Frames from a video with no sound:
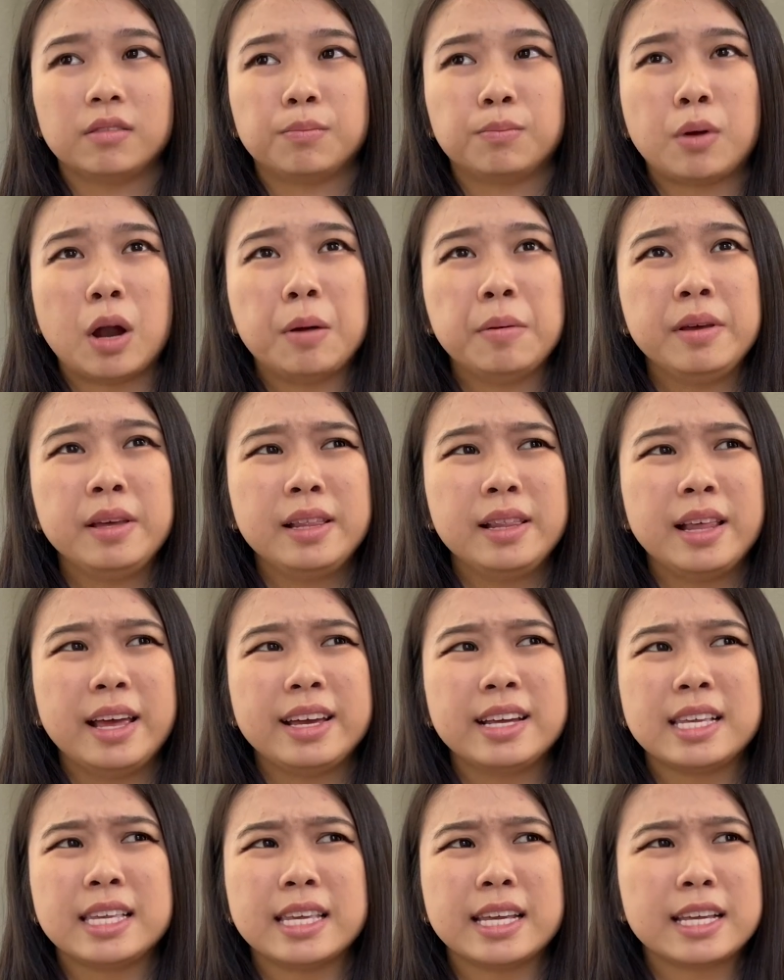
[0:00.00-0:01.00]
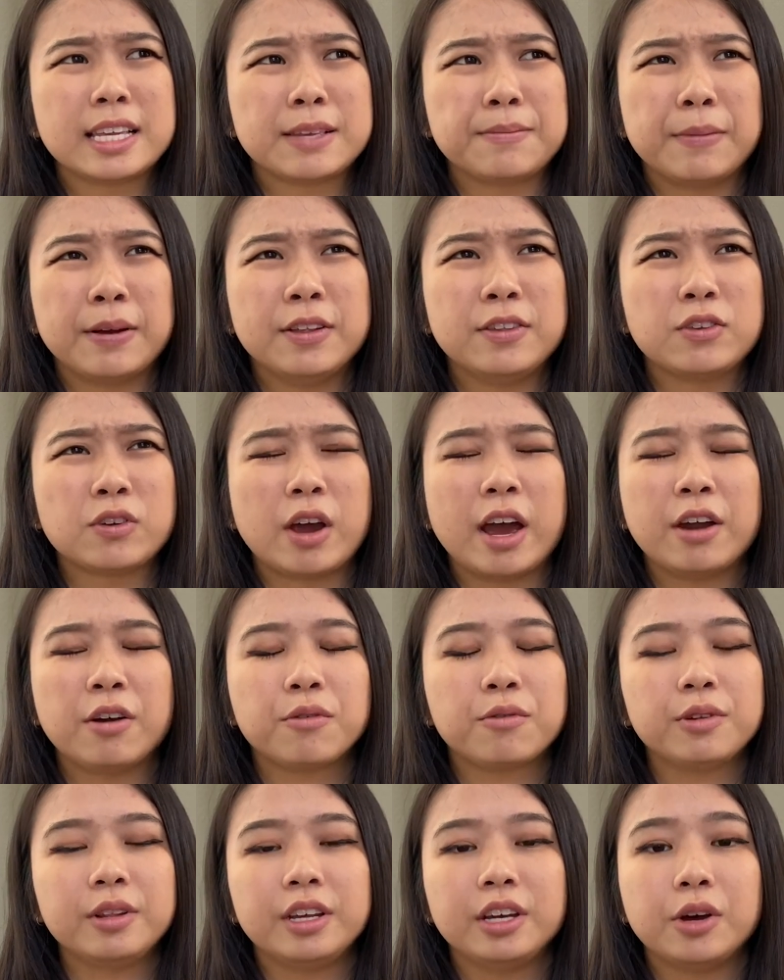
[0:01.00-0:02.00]
probably like 6 months, or I don't
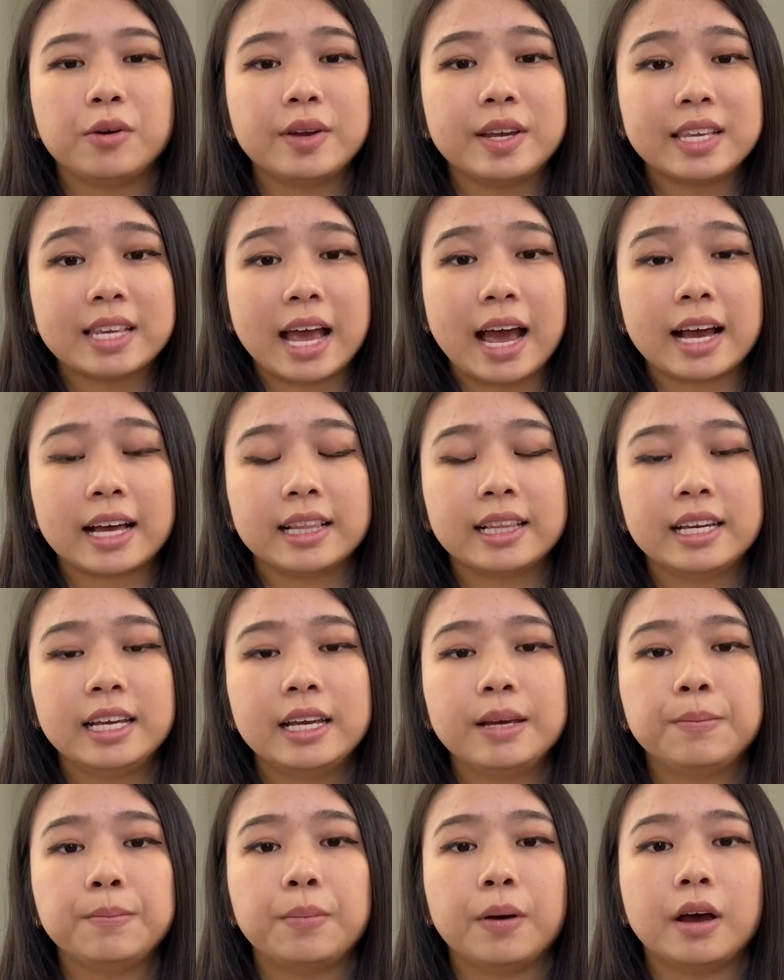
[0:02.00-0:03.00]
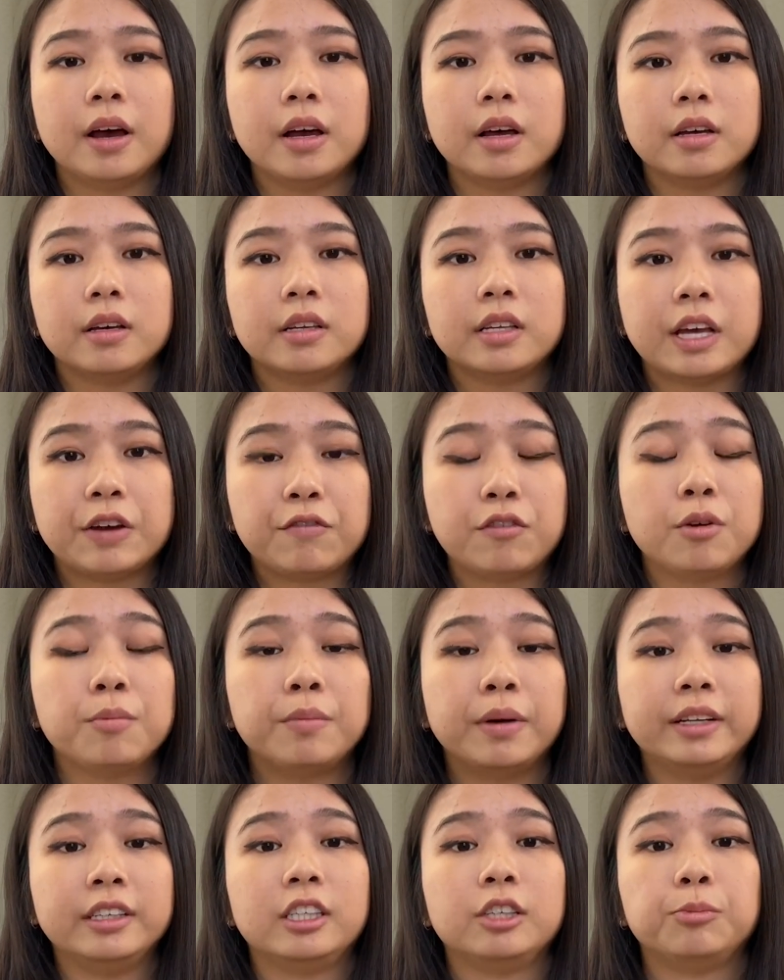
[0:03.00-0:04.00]
really know exactly, but several
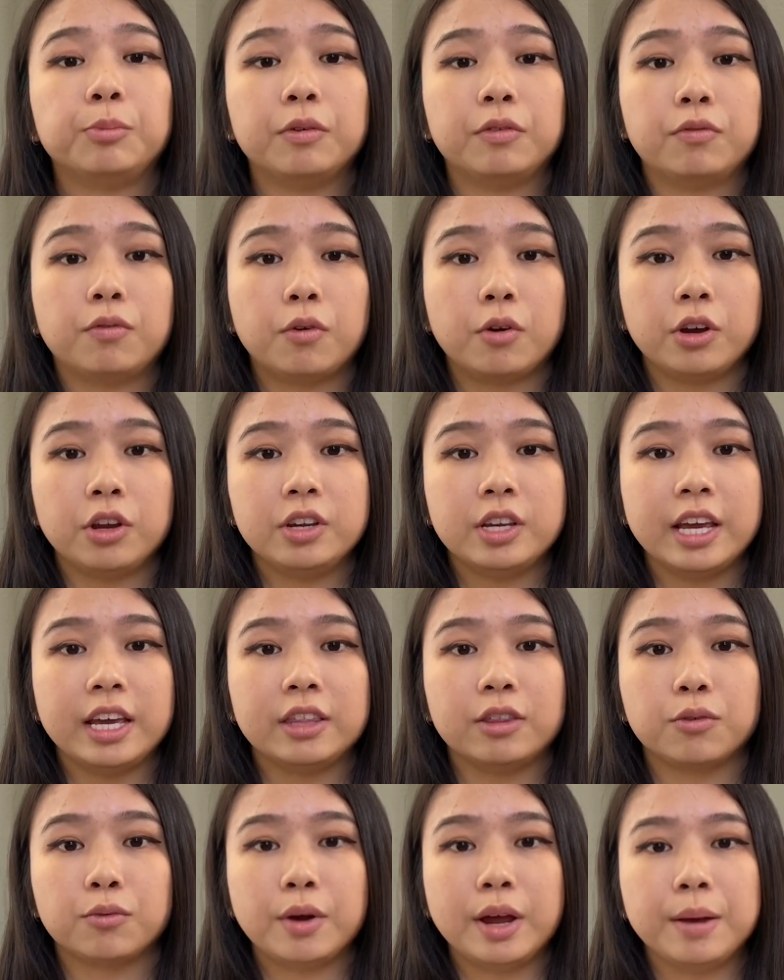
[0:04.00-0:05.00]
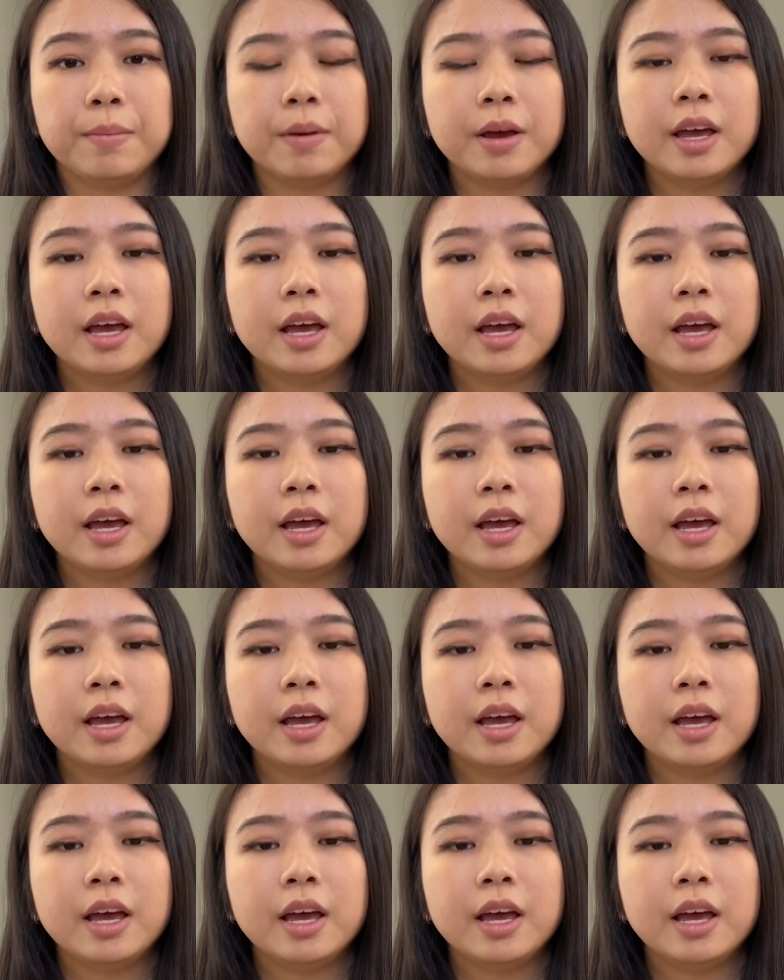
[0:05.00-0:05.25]
months before you take the WREB.